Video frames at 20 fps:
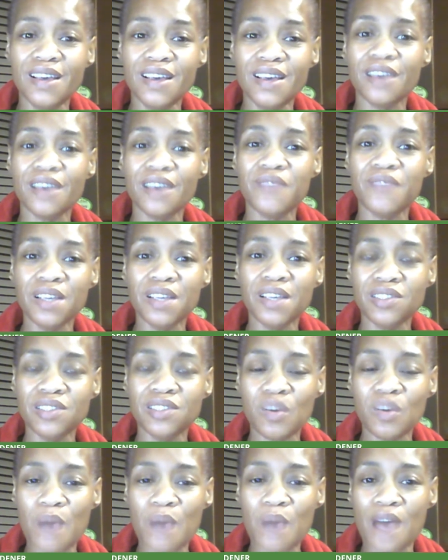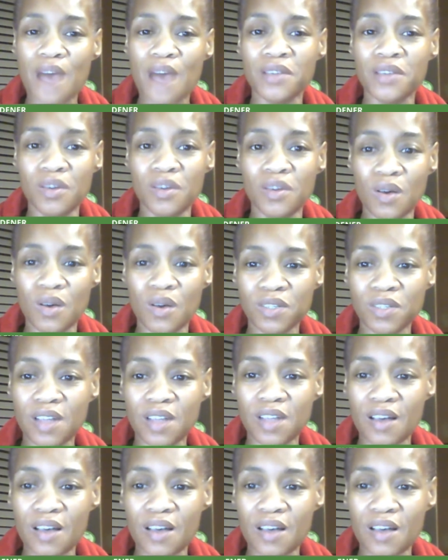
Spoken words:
if they still bother you on stuff.